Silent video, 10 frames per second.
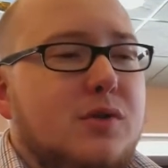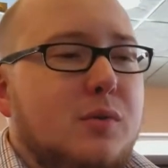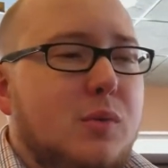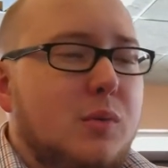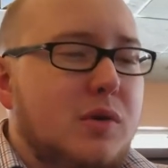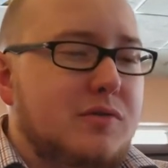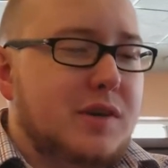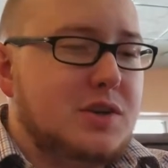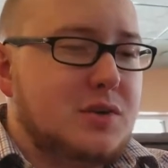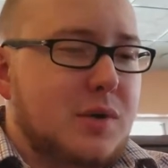So one
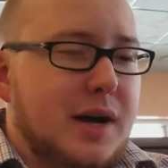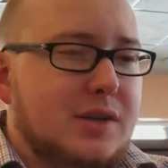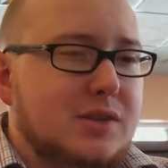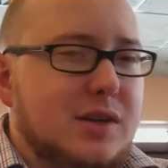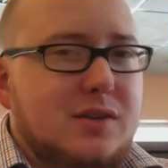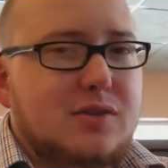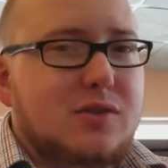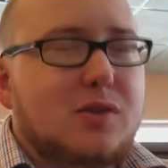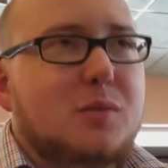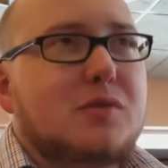feature we're actually, and this
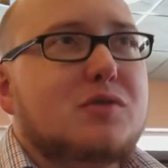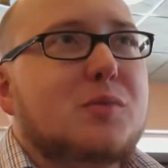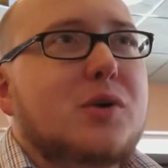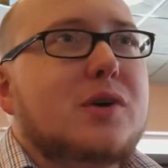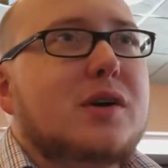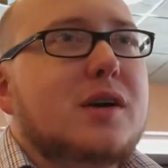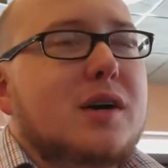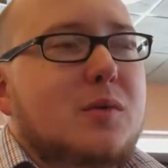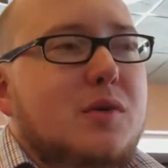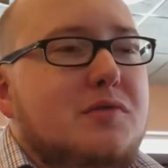is a little bit of a spoiler,
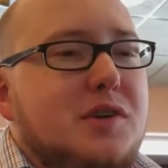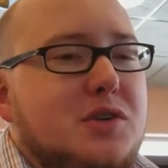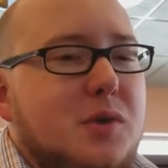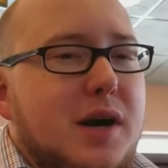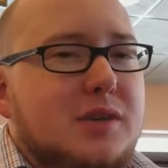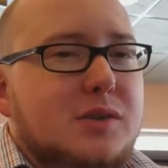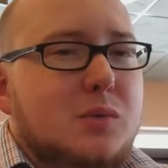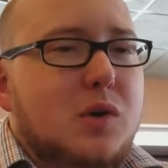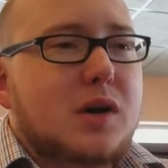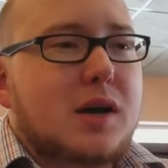one feature we're actually
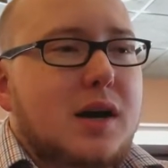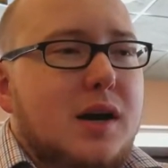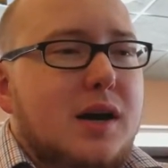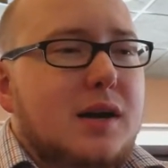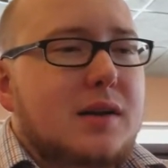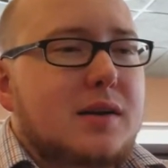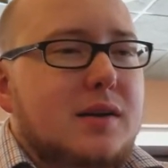working on